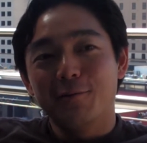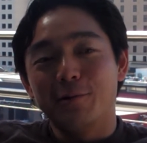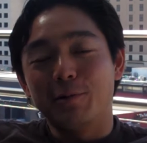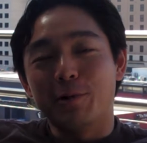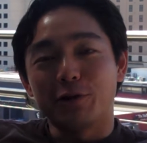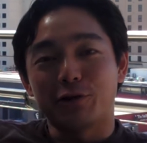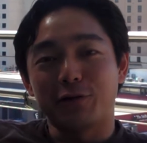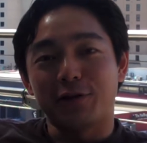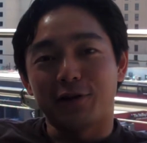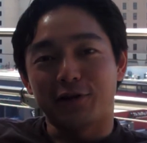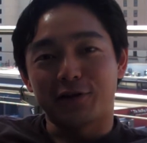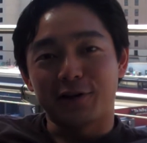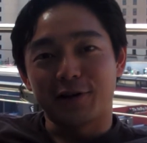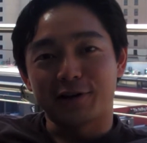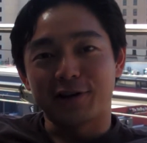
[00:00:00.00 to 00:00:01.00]
We went to
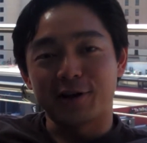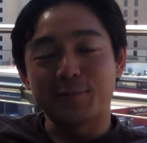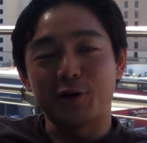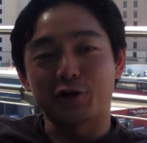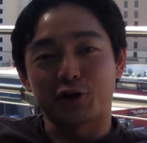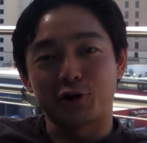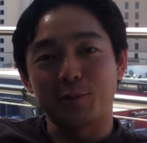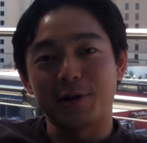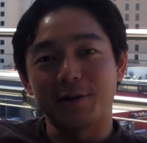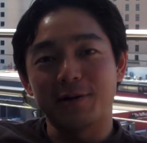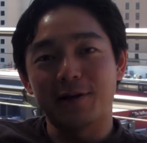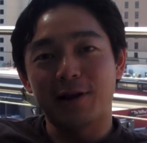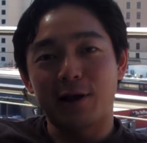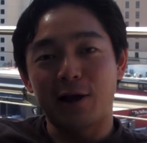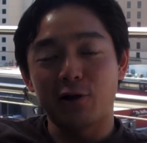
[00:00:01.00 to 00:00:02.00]
this kickball tournament
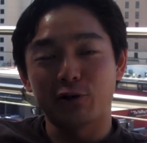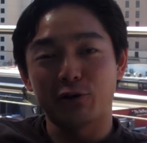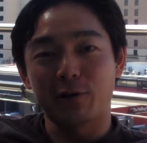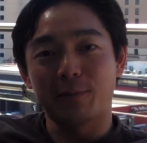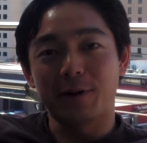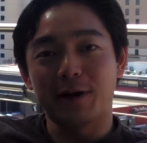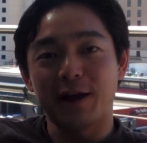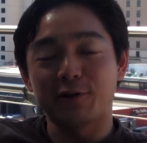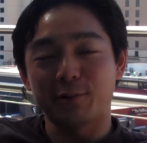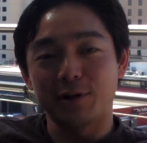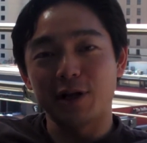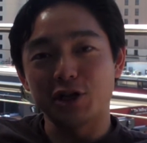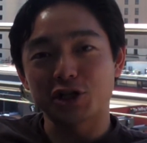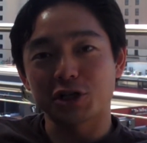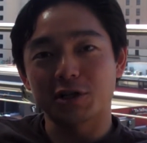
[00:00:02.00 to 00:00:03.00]
hosted by SB
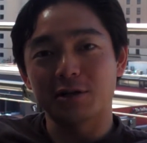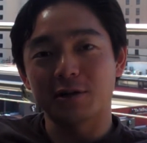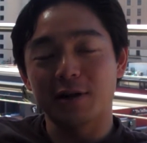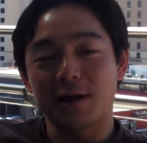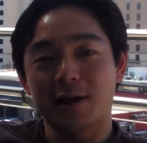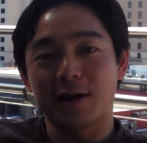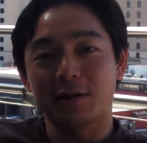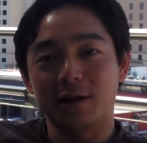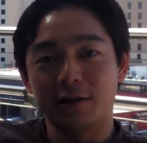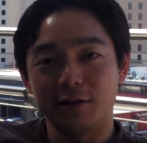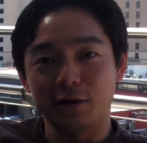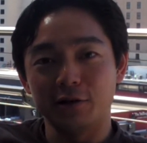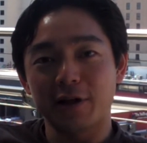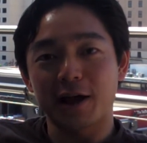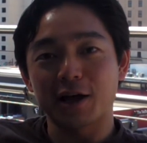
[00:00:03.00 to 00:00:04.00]
Nation and
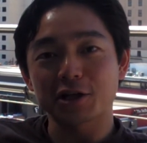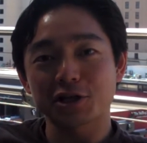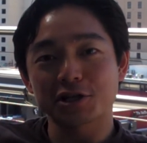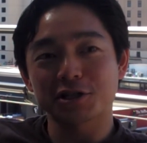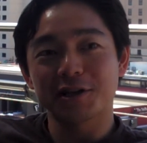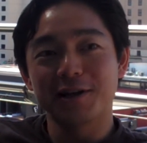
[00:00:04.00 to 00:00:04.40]
Neil Dash.